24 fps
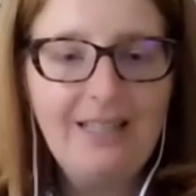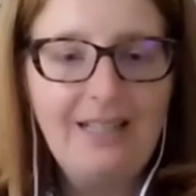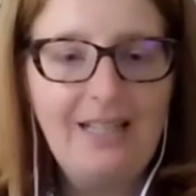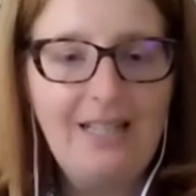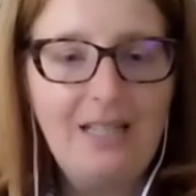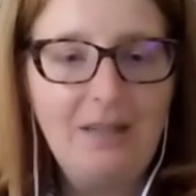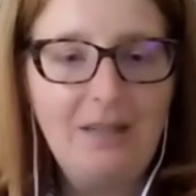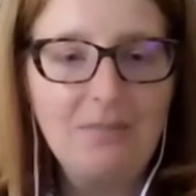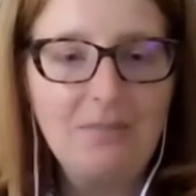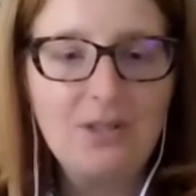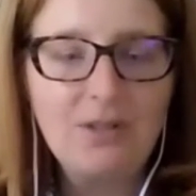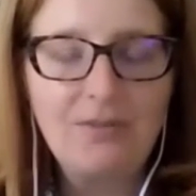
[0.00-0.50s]

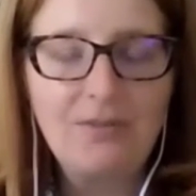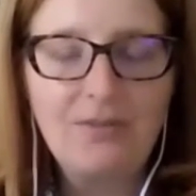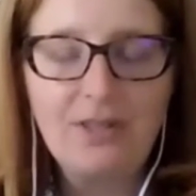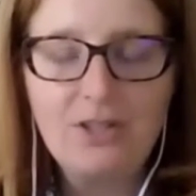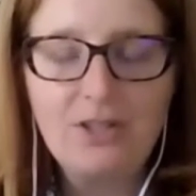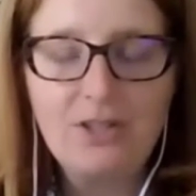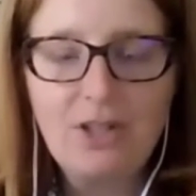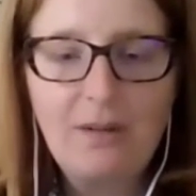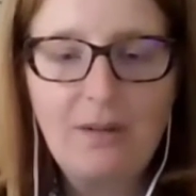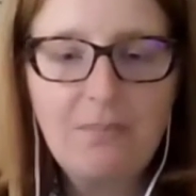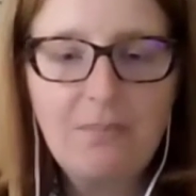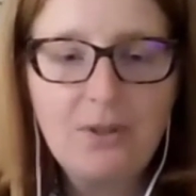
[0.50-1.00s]
Um, so if the
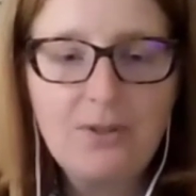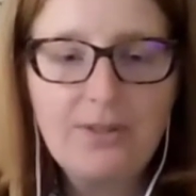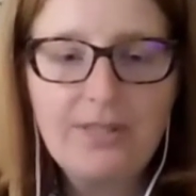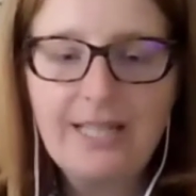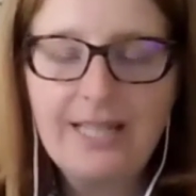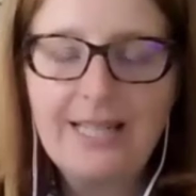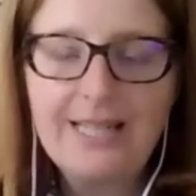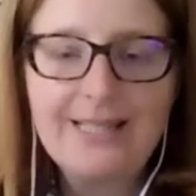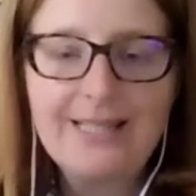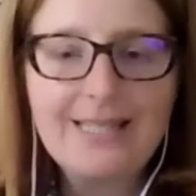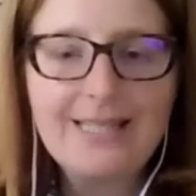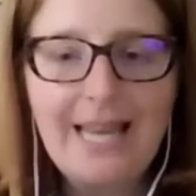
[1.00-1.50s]
job
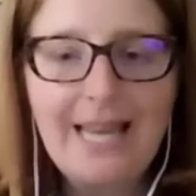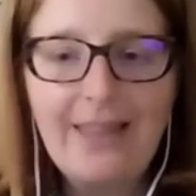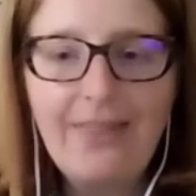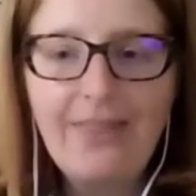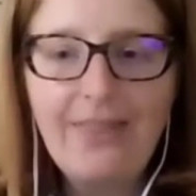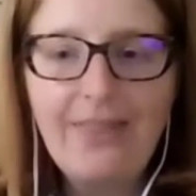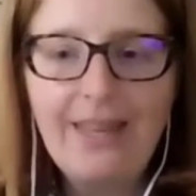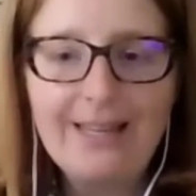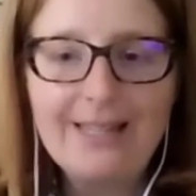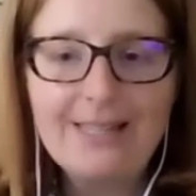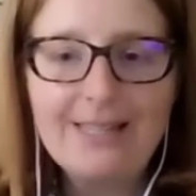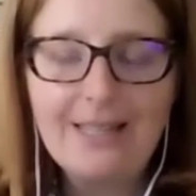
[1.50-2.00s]
posting has ten
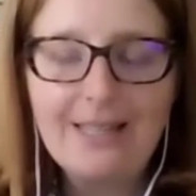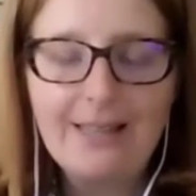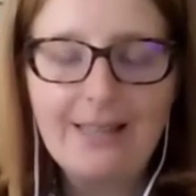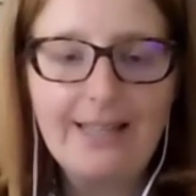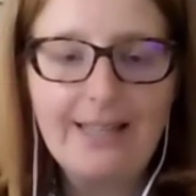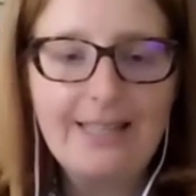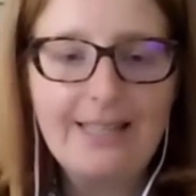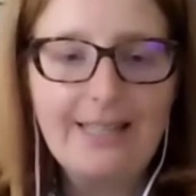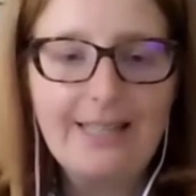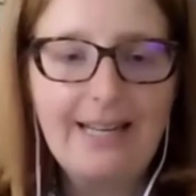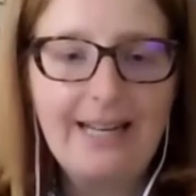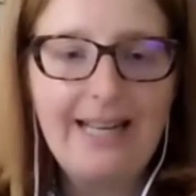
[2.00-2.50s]
things they'd
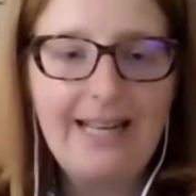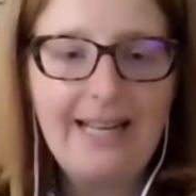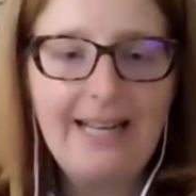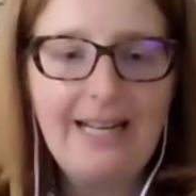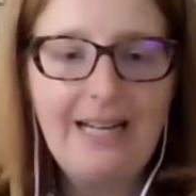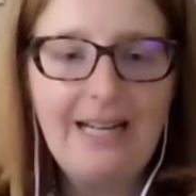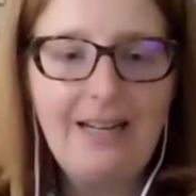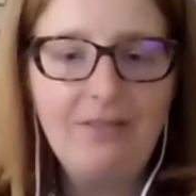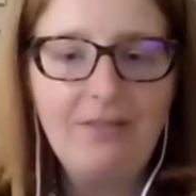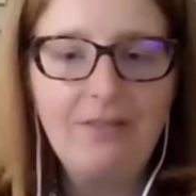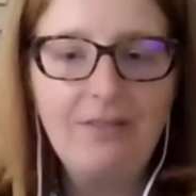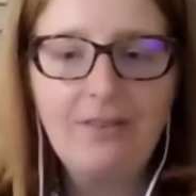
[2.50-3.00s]
like you to
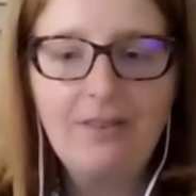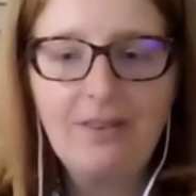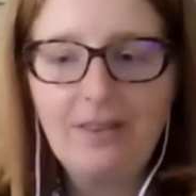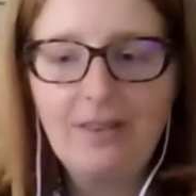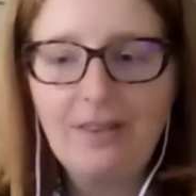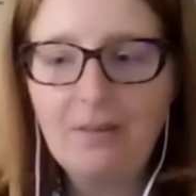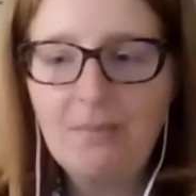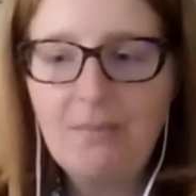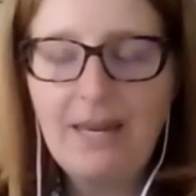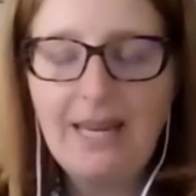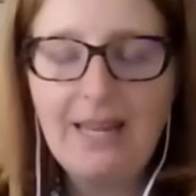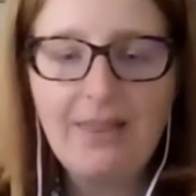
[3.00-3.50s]
have,
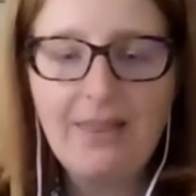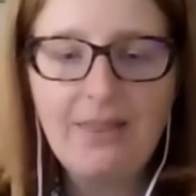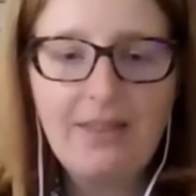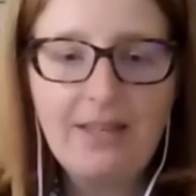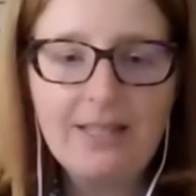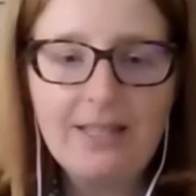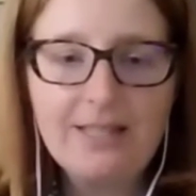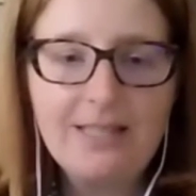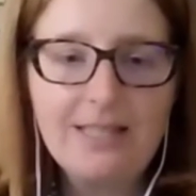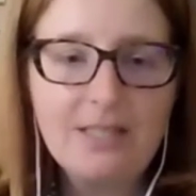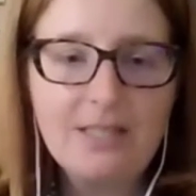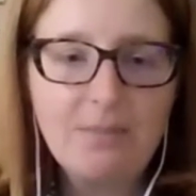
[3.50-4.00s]
the man
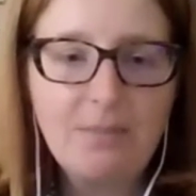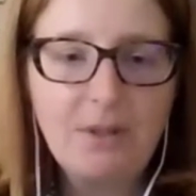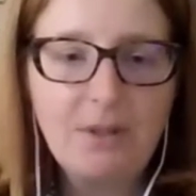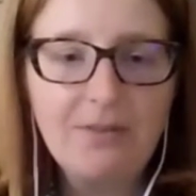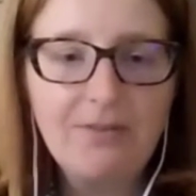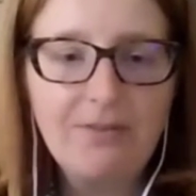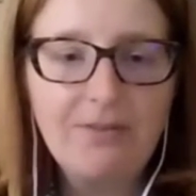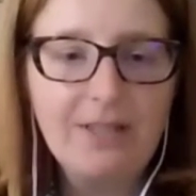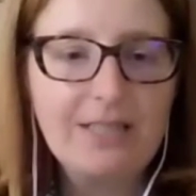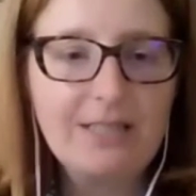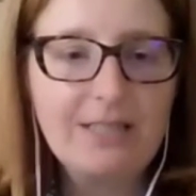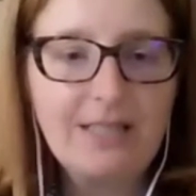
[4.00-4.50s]
thinks he's
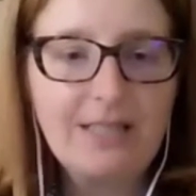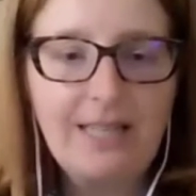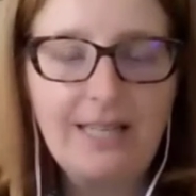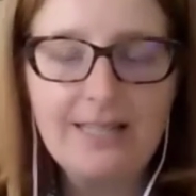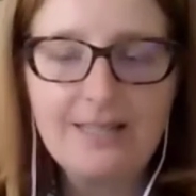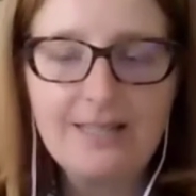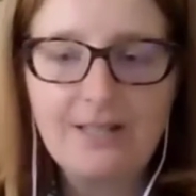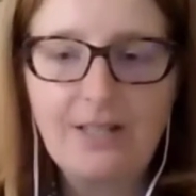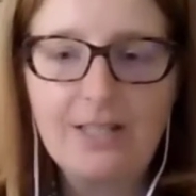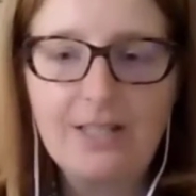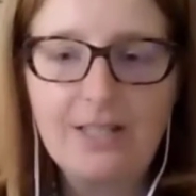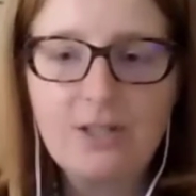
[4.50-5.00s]
perfect and
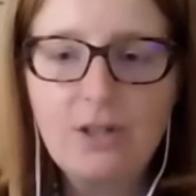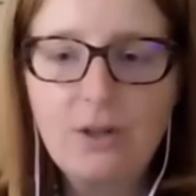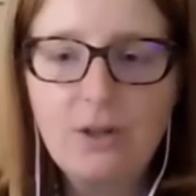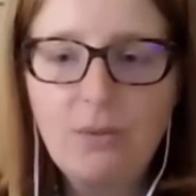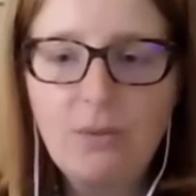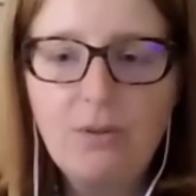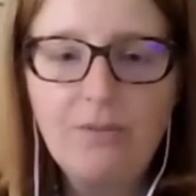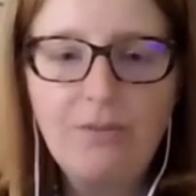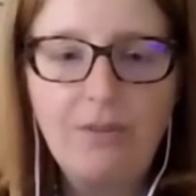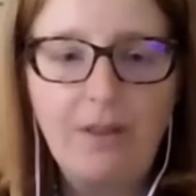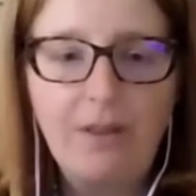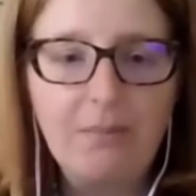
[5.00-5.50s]
he's got
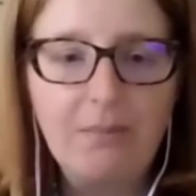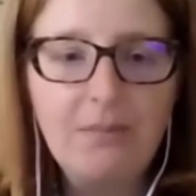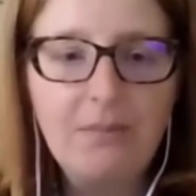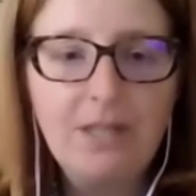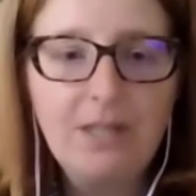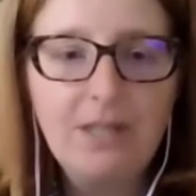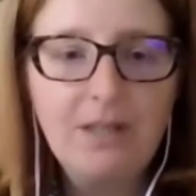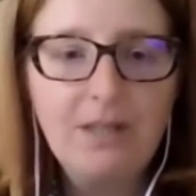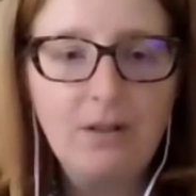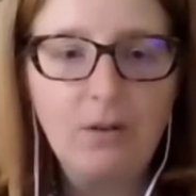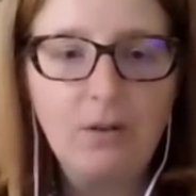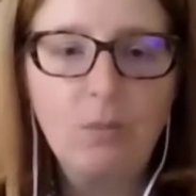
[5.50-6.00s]
two of them
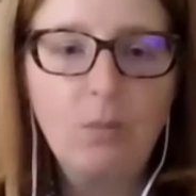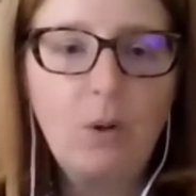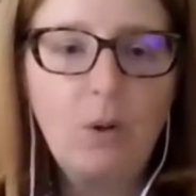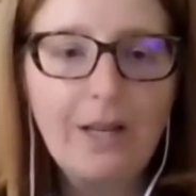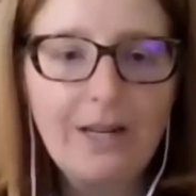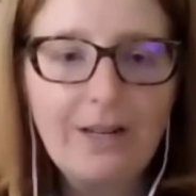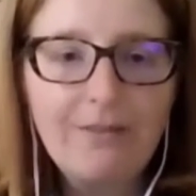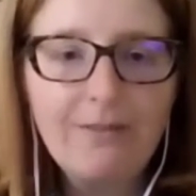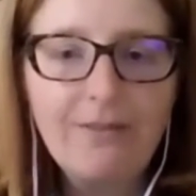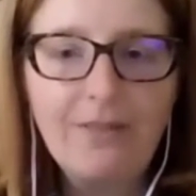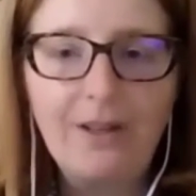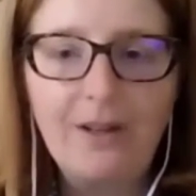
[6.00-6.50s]
for
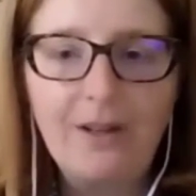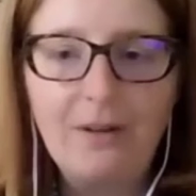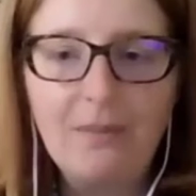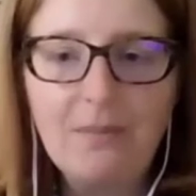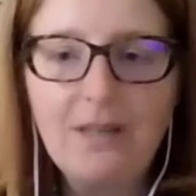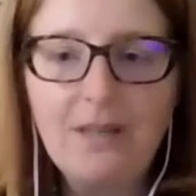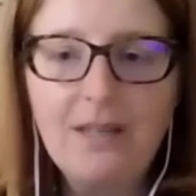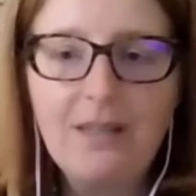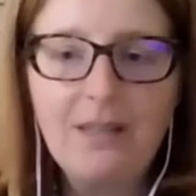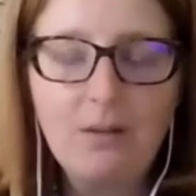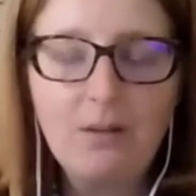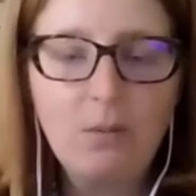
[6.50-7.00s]
one of them
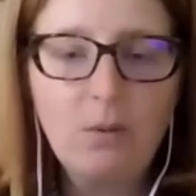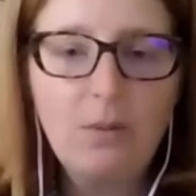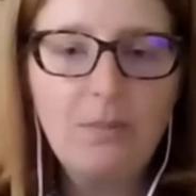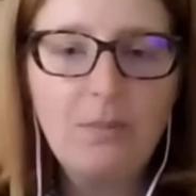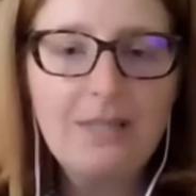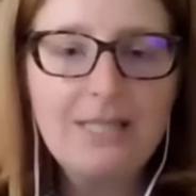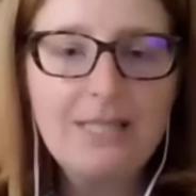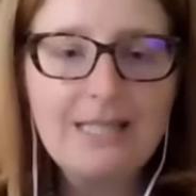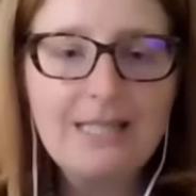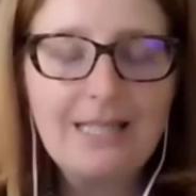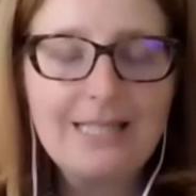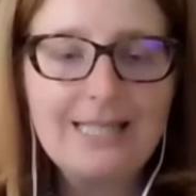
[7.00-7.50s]
and the
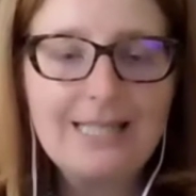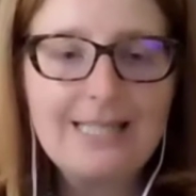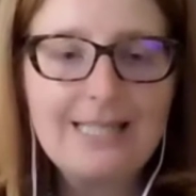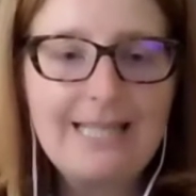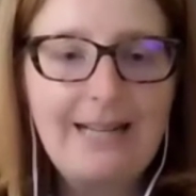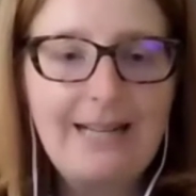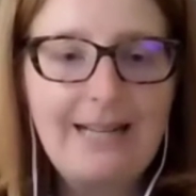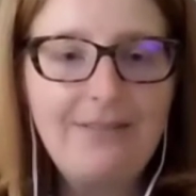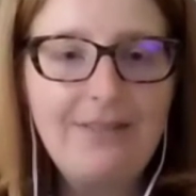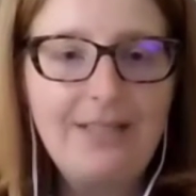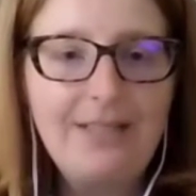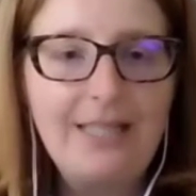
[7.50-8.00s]
woman's got
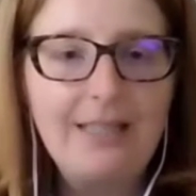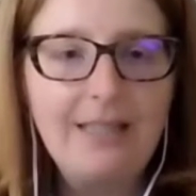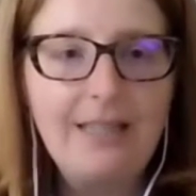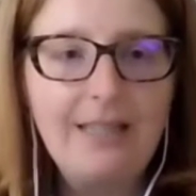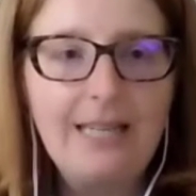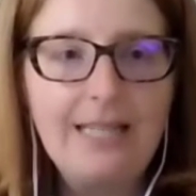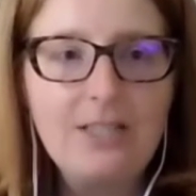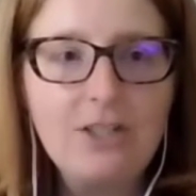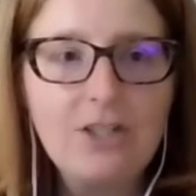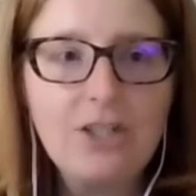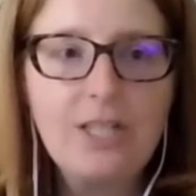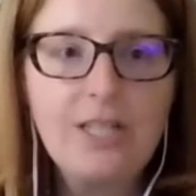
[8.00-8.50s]
seven
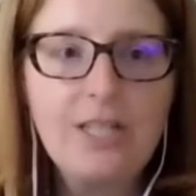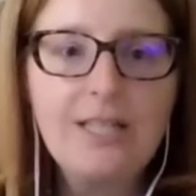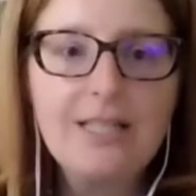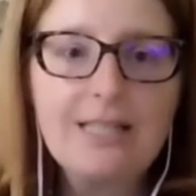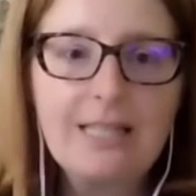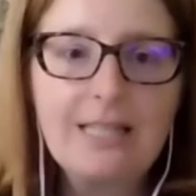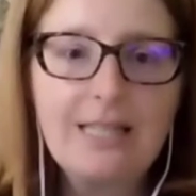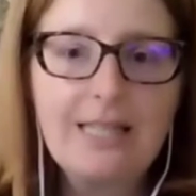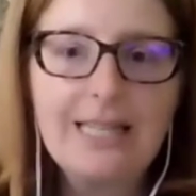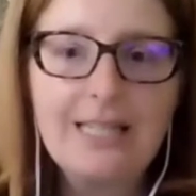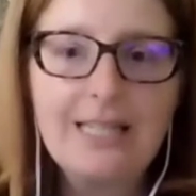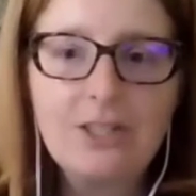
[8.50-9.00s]
and she
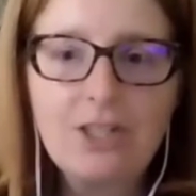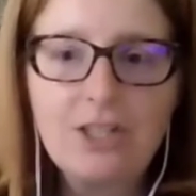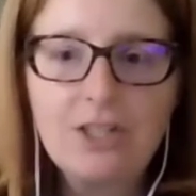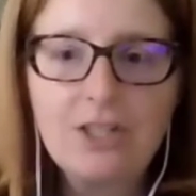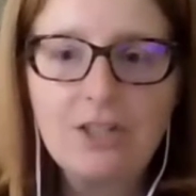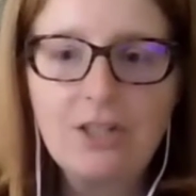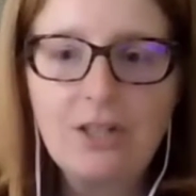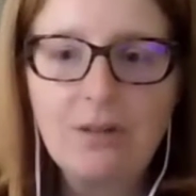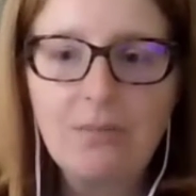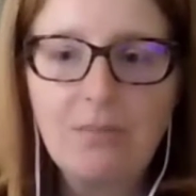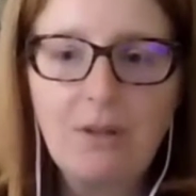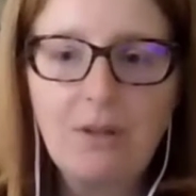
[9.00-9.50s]
doesn't think she
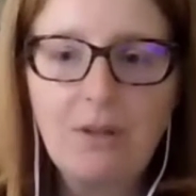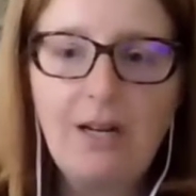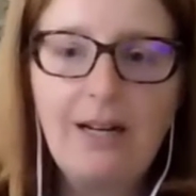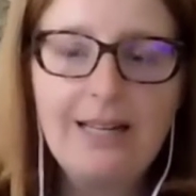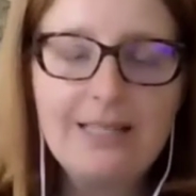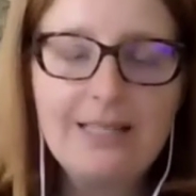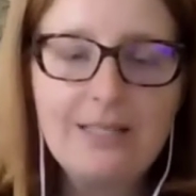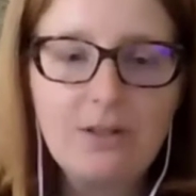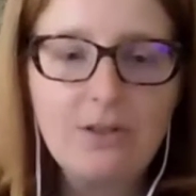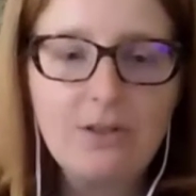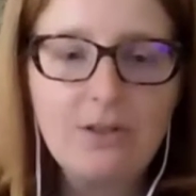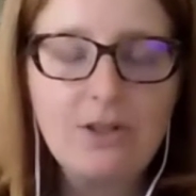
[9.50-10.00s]
should
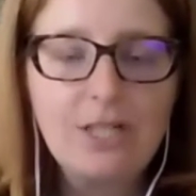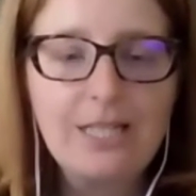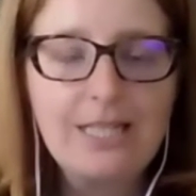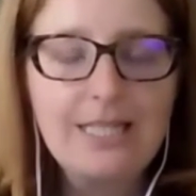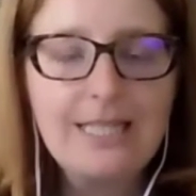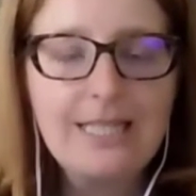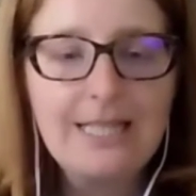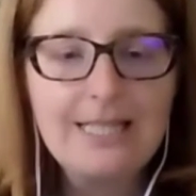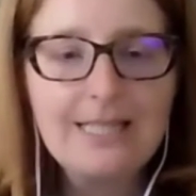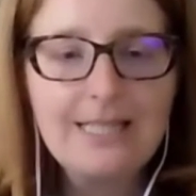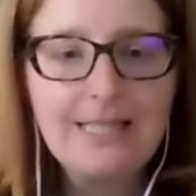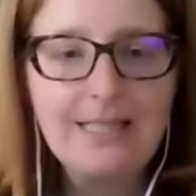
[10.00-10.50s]
apply so she
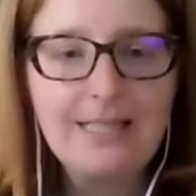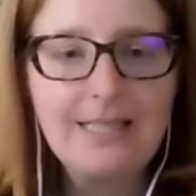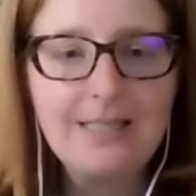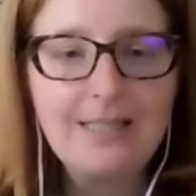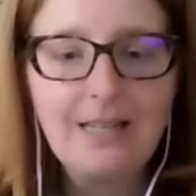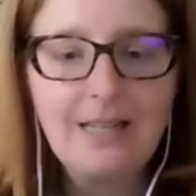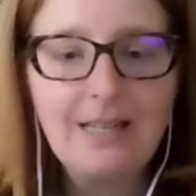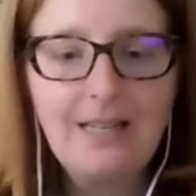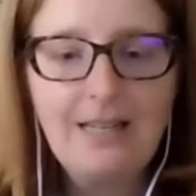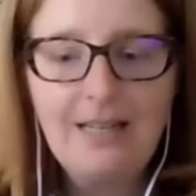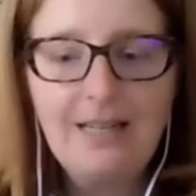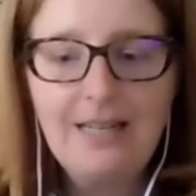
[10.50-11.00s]
doesn't
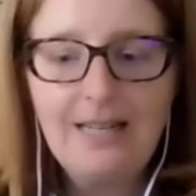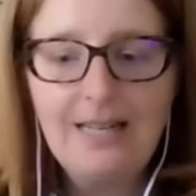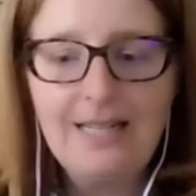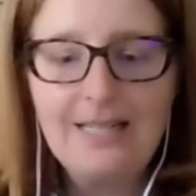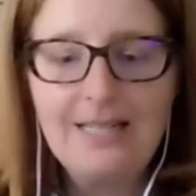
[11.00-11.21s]
yes.